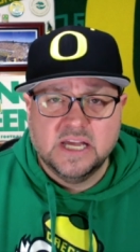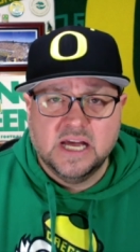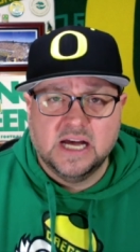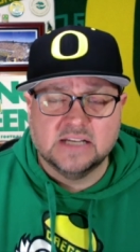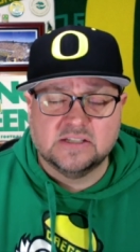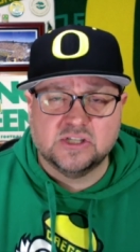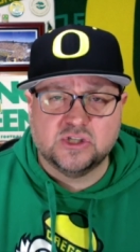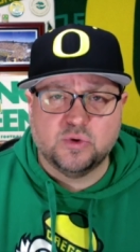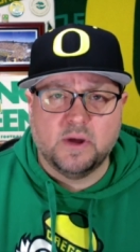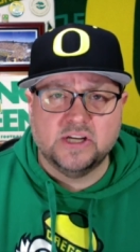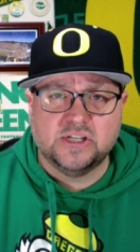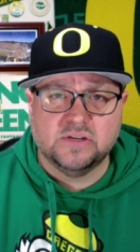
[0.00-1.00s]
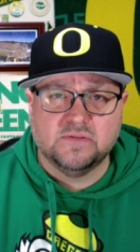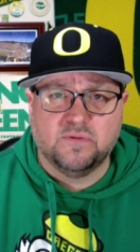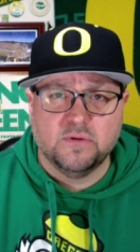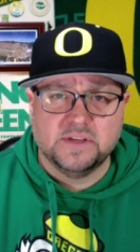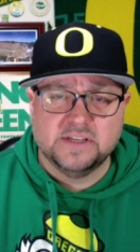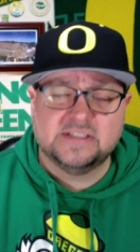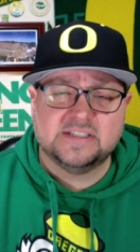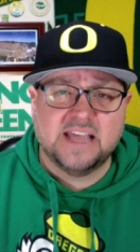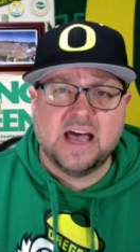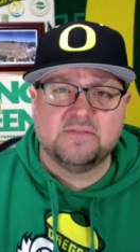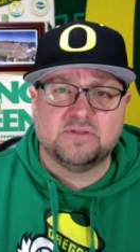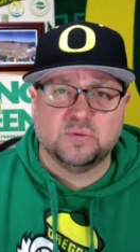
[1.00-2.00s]
uh, situation for this
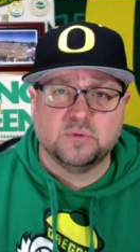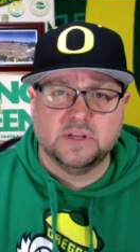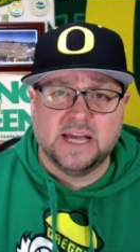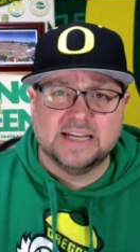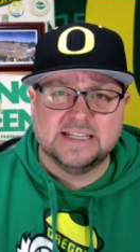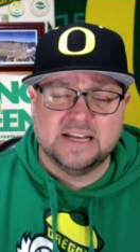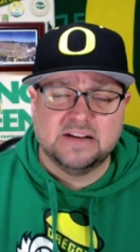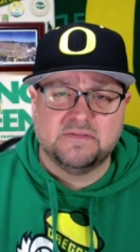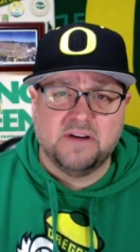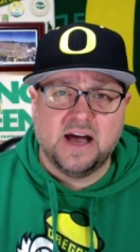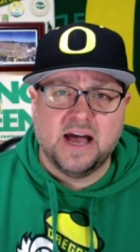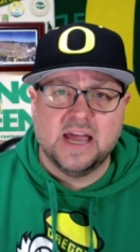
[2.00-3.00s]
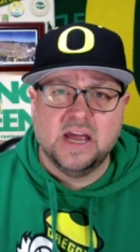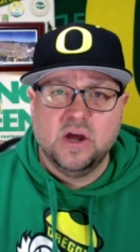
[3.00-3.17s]
staff to really identify